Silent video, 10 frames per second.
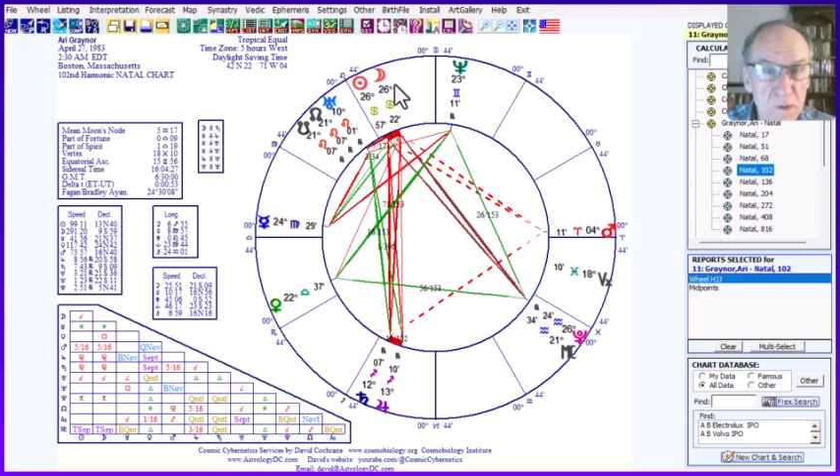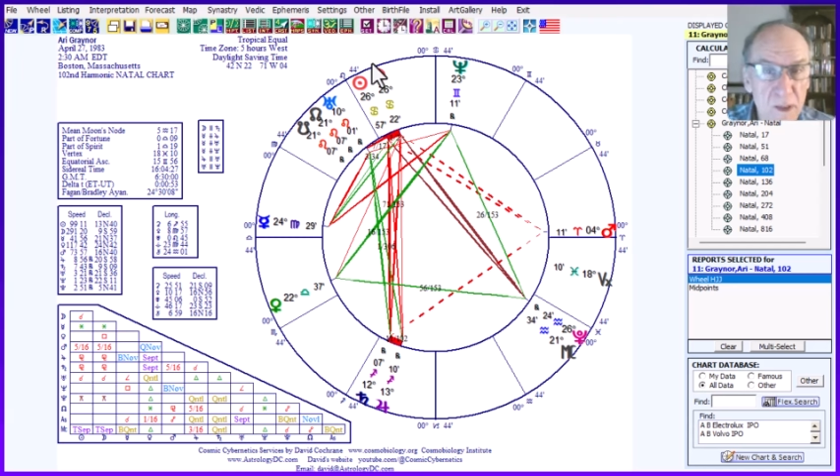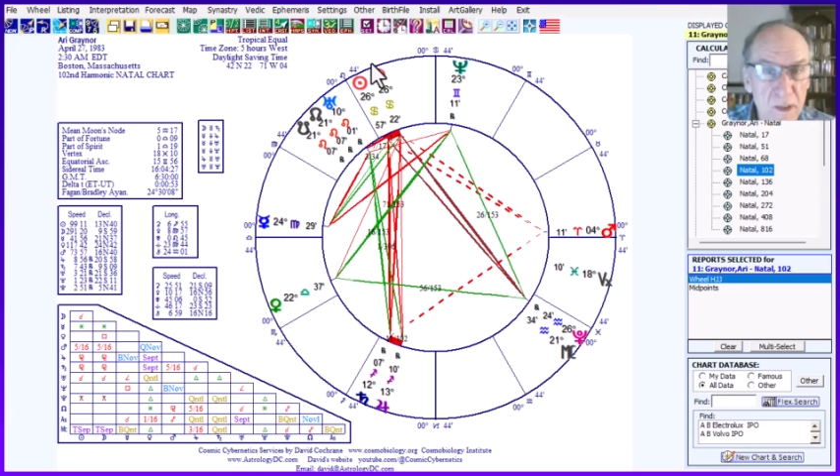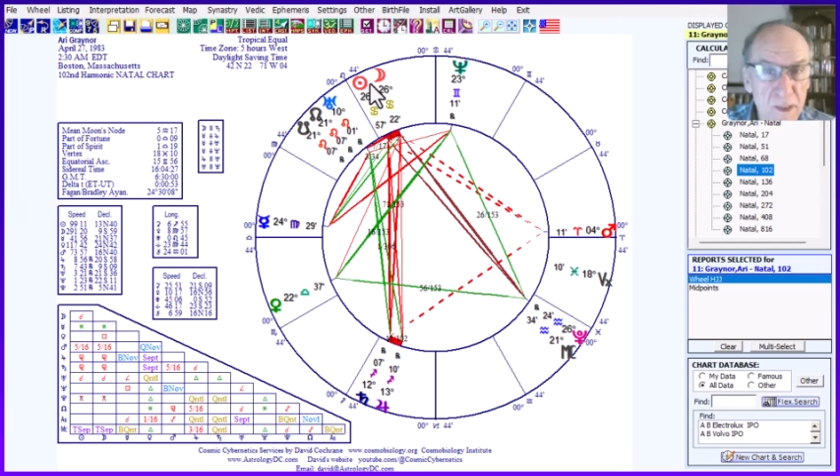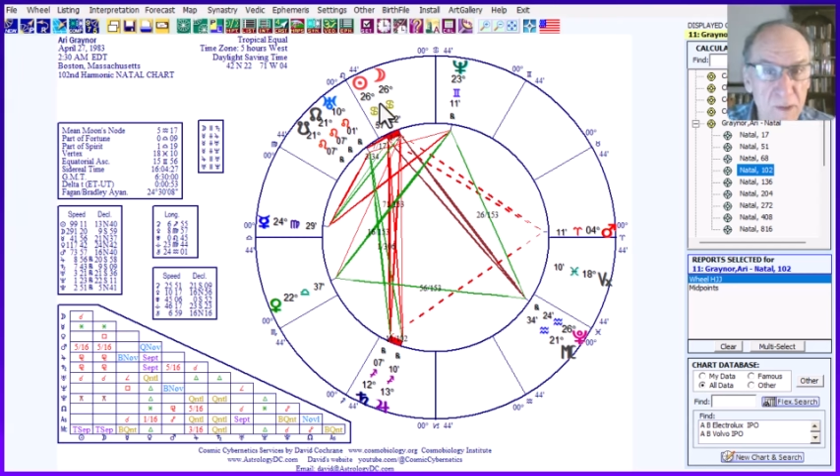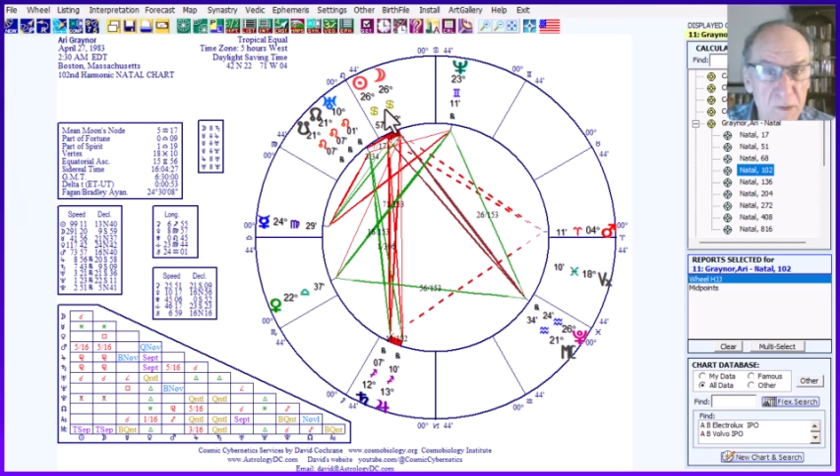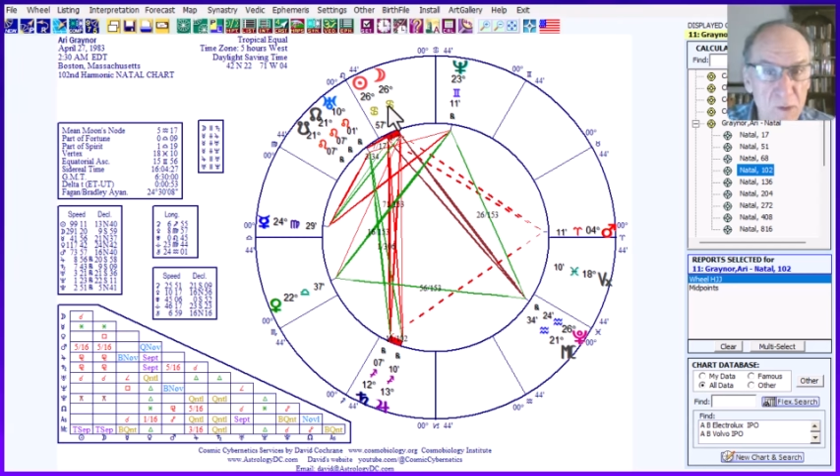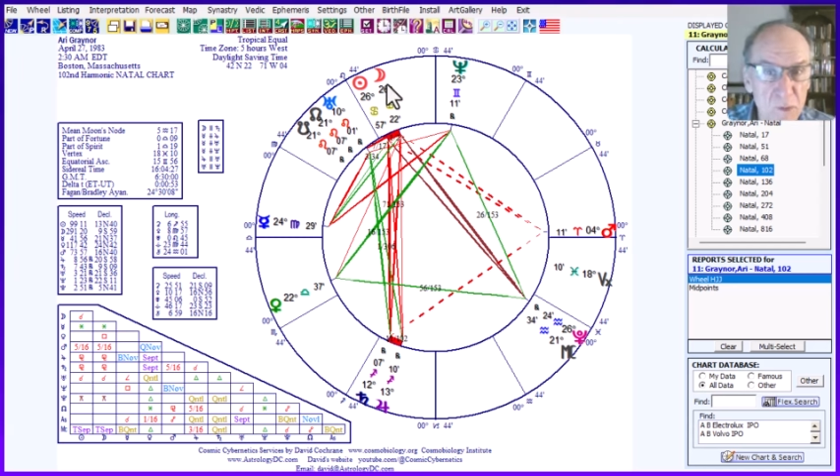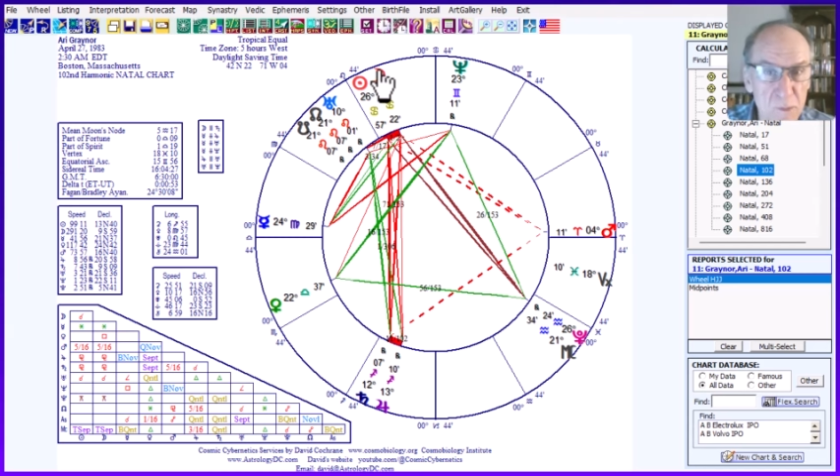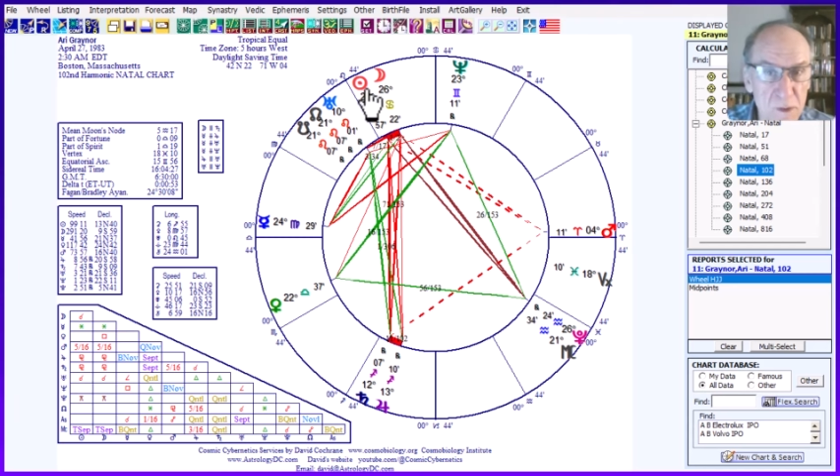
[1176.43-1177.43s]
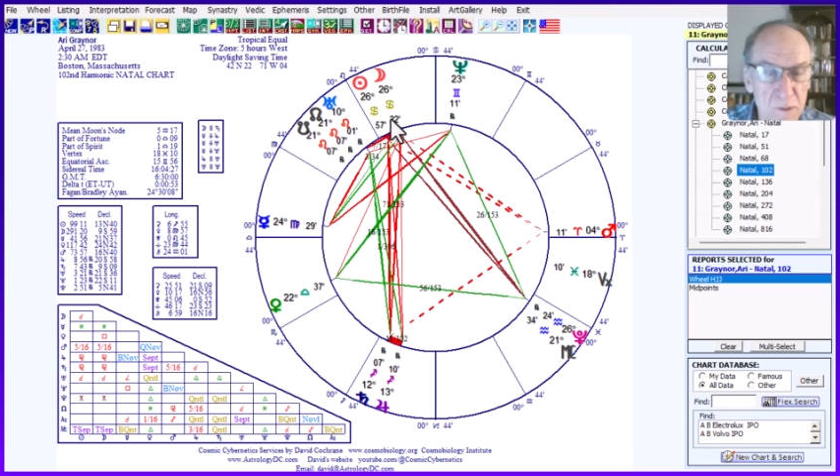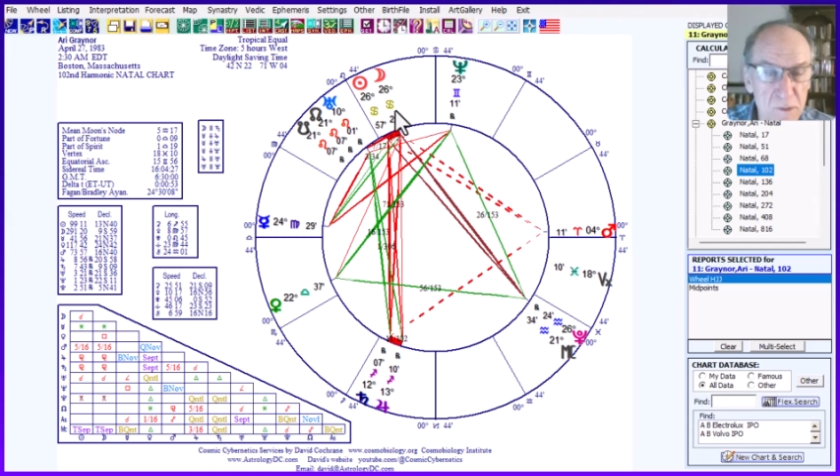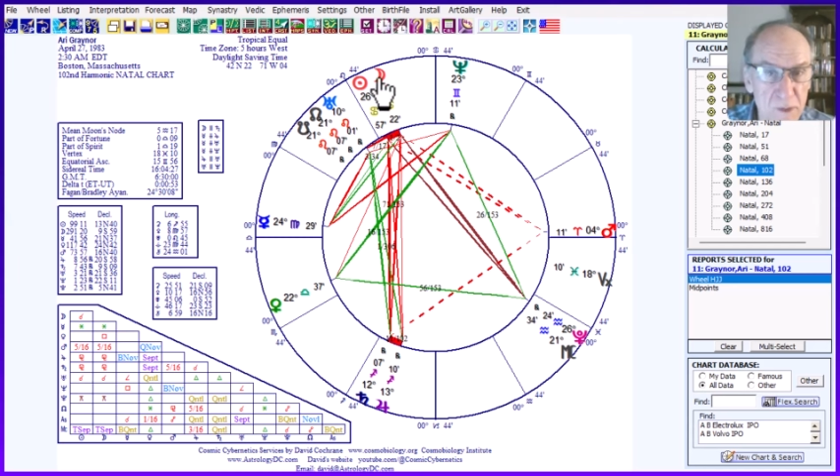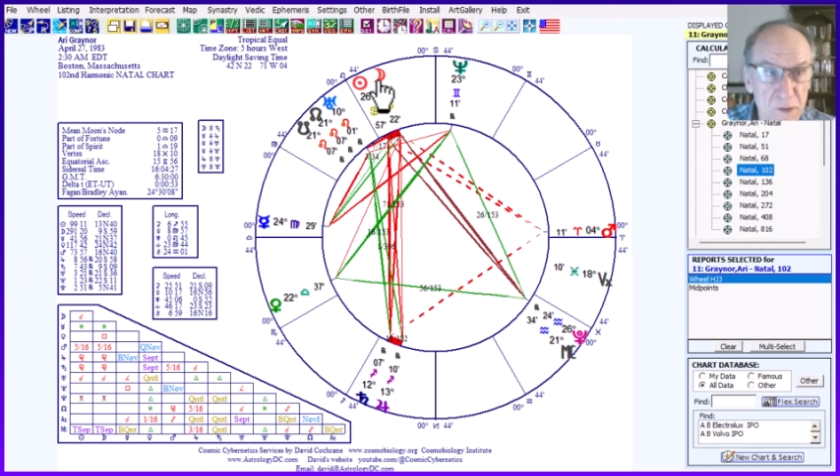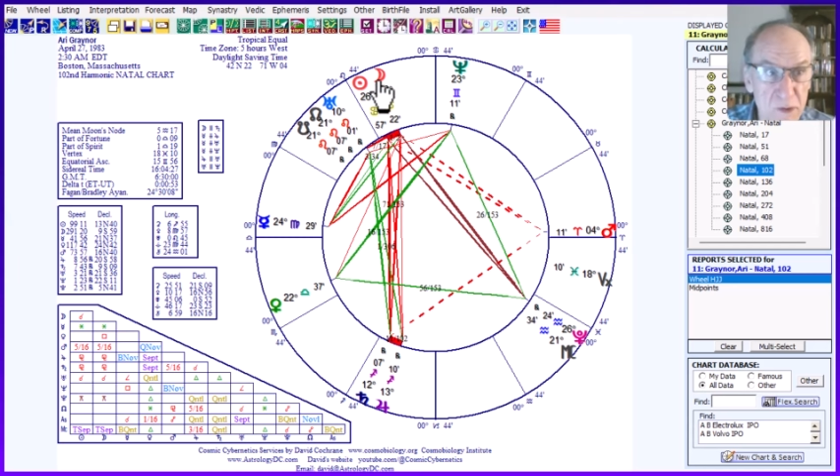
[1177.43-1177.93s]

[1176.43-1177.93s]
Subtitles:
that new moon that she was